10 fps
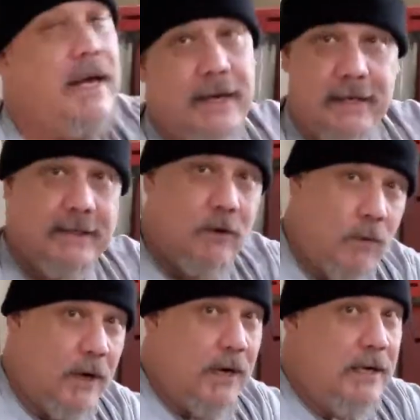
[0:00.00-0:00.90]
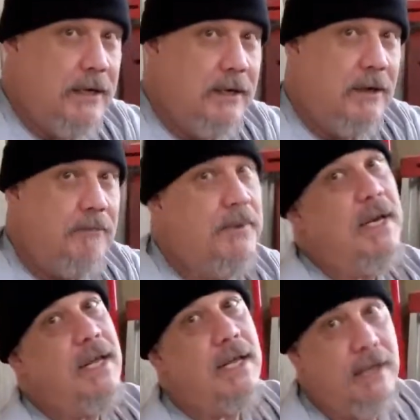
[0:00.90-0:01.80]
It is a one, but
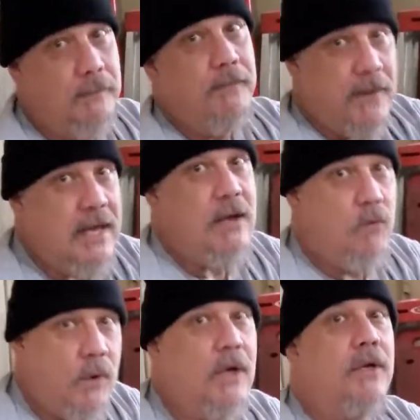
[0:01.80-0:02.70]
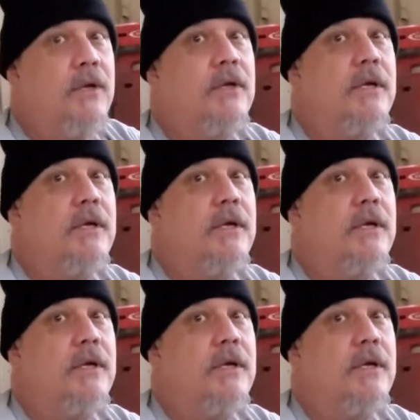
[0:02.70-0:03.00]
the heat will...